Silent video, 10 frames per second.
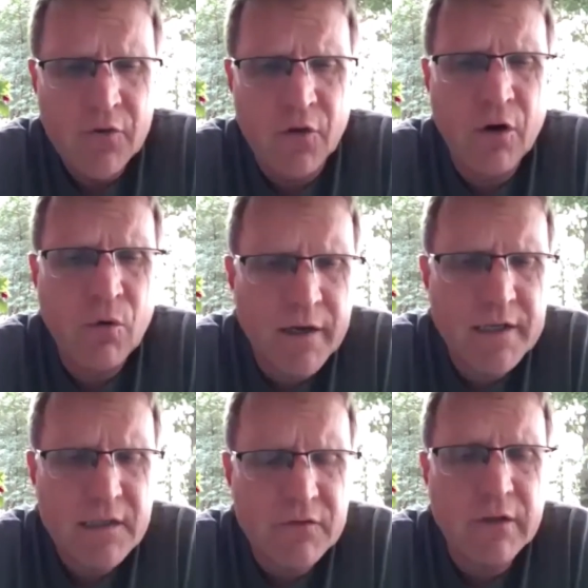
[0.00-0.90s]
there are
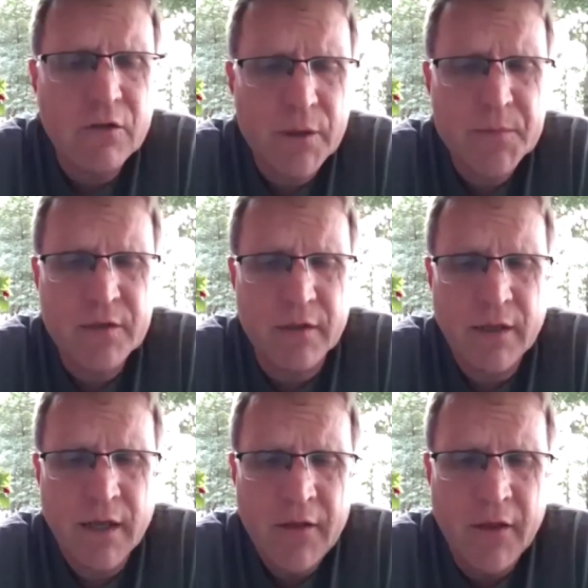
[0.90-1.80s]
ways of
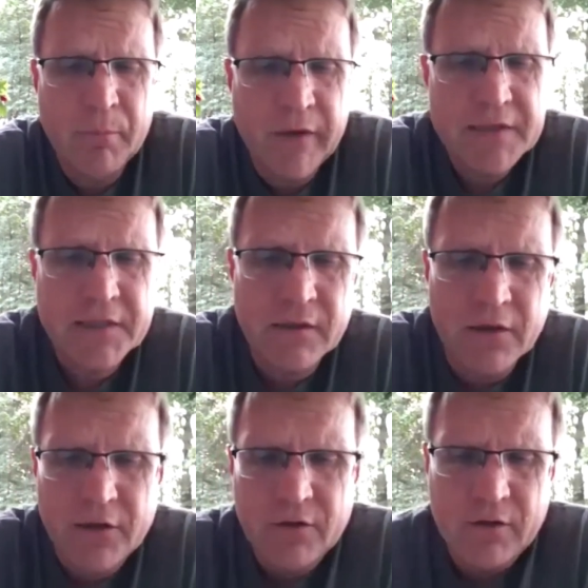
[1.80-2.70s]
encryption that
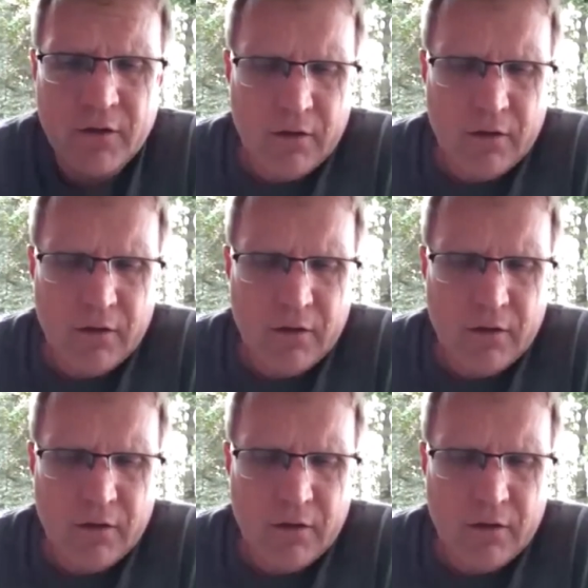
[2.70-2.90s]
basically